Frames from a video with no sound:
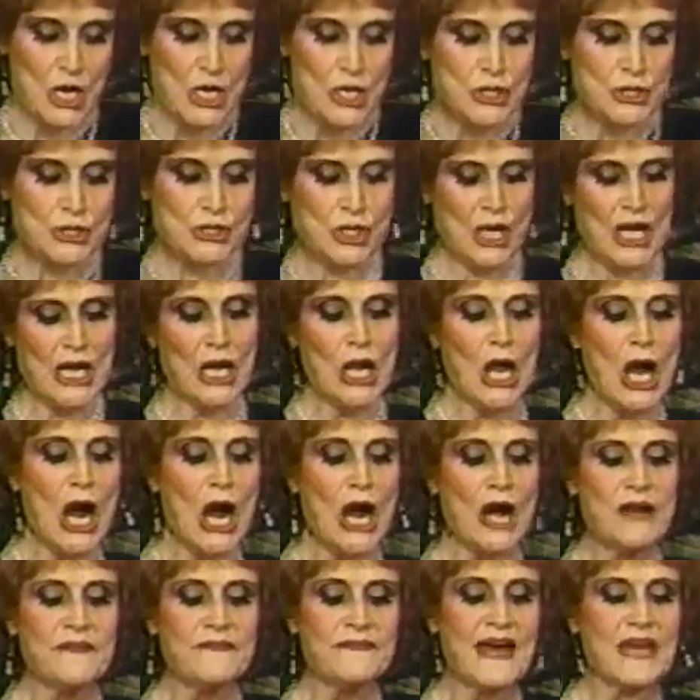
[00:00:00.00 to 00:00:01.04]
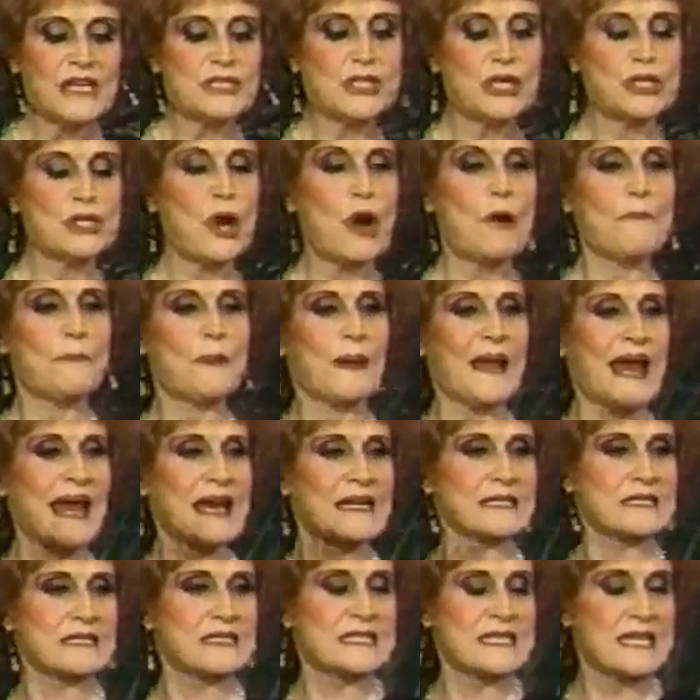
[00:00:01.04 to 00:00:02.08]
She learned that you don't
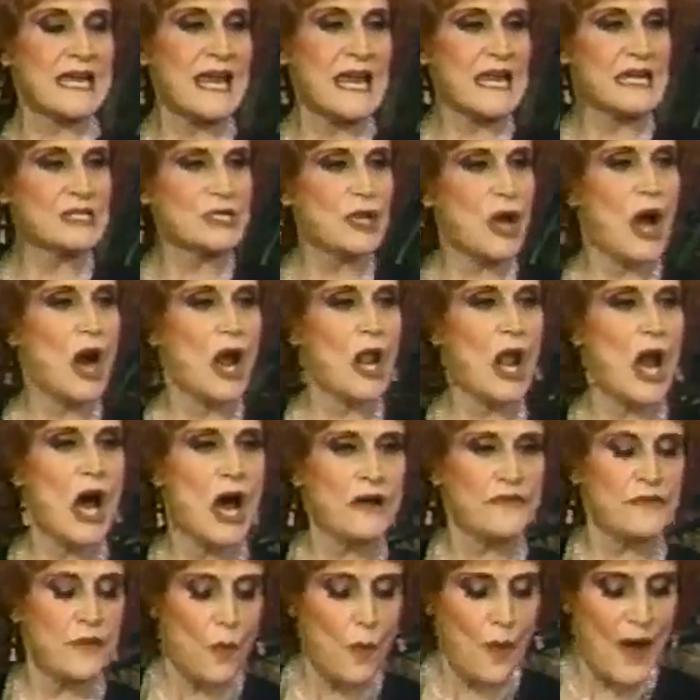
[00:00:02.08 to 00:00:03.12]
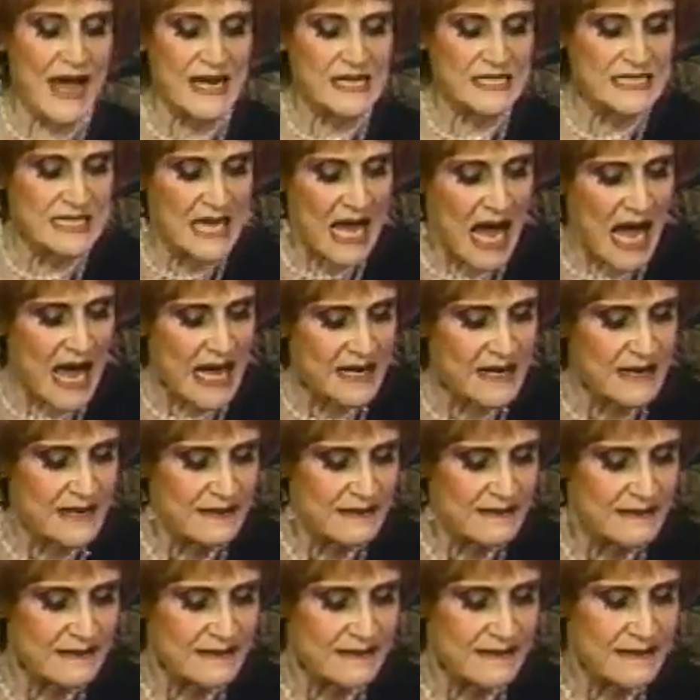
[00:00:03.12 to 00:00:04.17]
plant seeds along the wayside
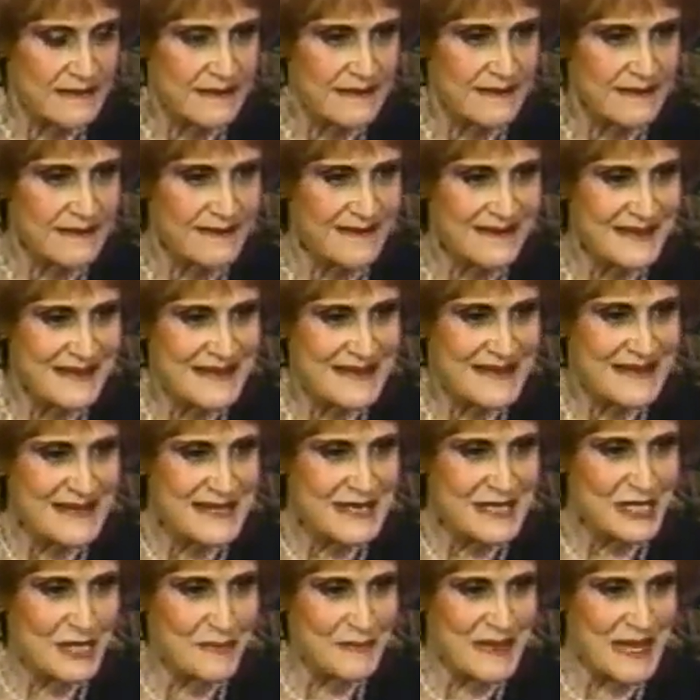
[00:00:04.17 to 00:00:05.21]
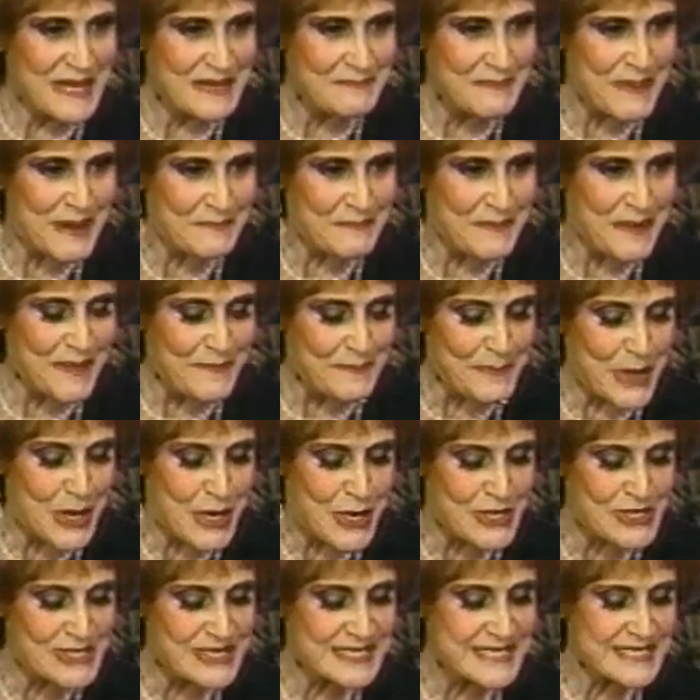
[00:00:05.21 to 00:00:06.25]
to be eaten up by the
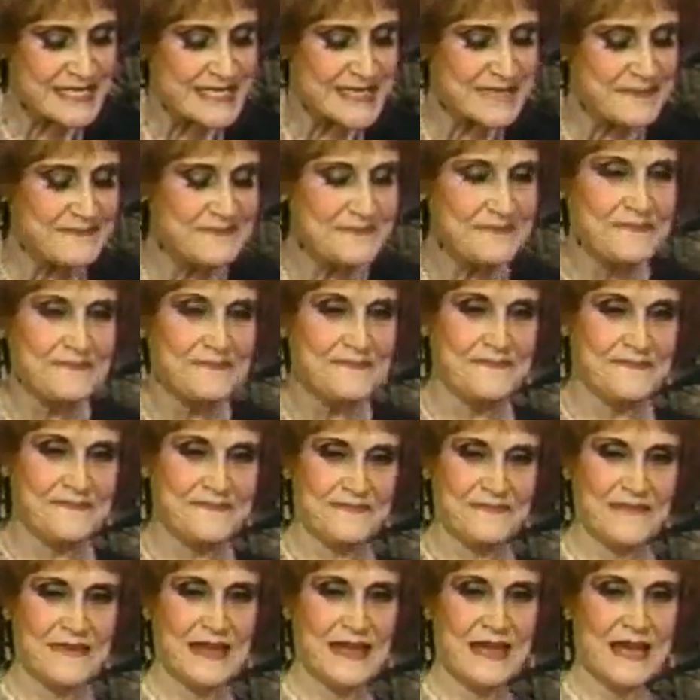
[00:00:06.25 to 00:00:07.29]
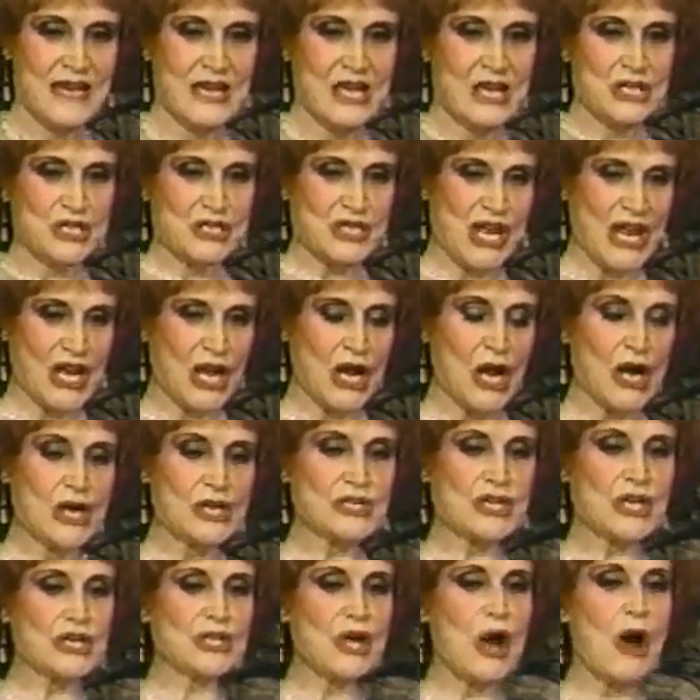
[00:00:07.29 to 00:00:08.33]
birds. She
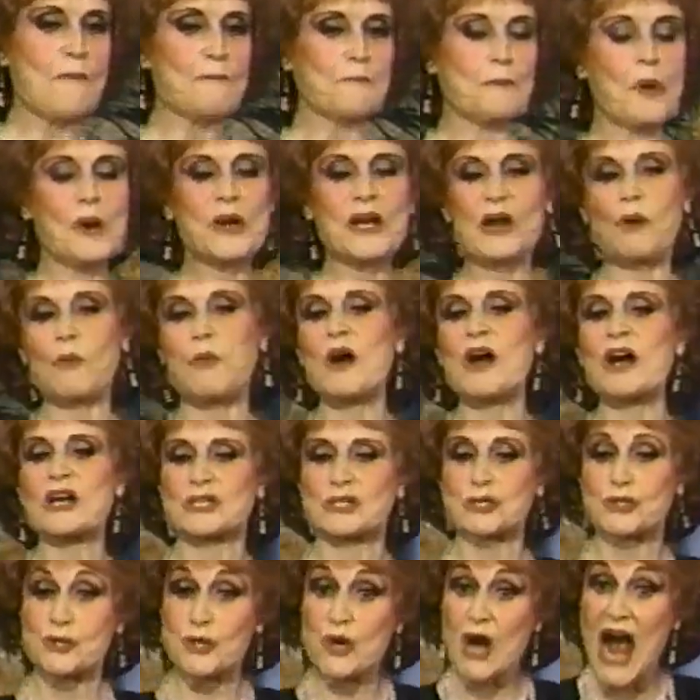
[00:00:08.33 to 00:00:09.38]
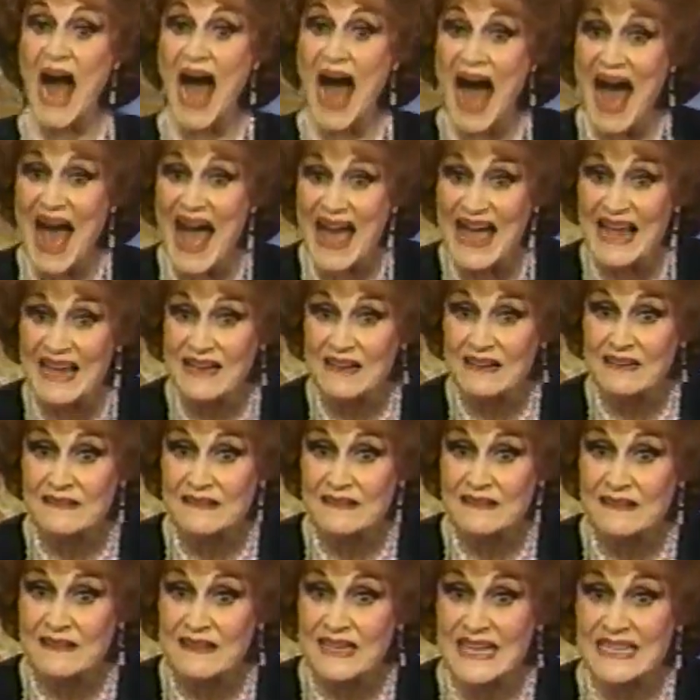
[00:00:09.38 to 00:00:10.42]
learned you don't put it where it's dry.
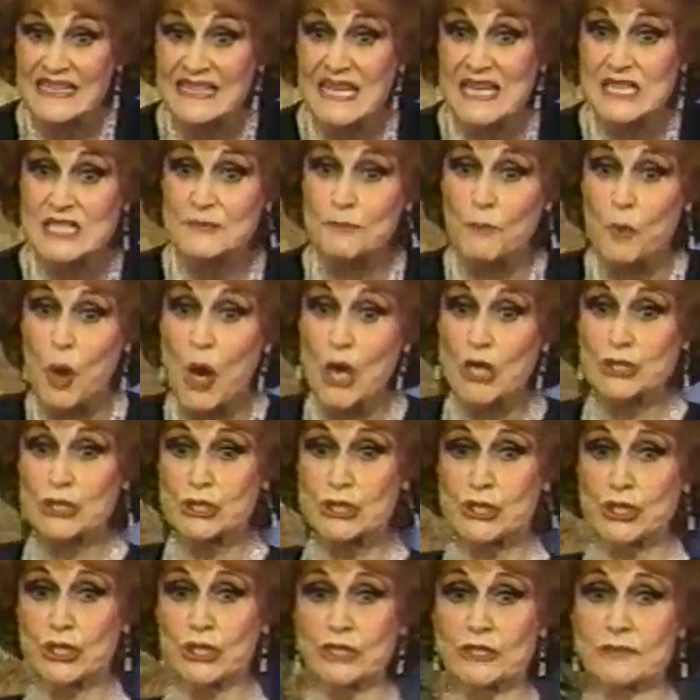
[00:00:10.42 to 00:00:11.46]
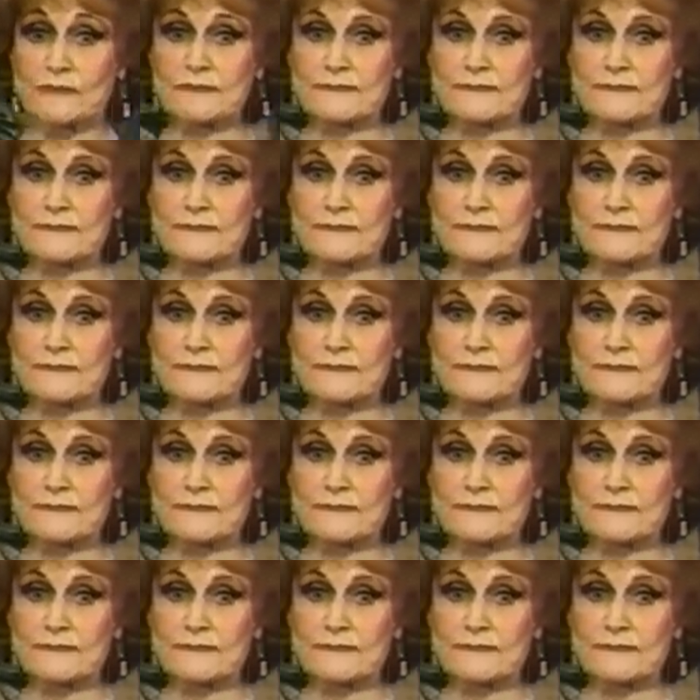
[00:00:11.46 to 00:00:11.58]
It needs moisture.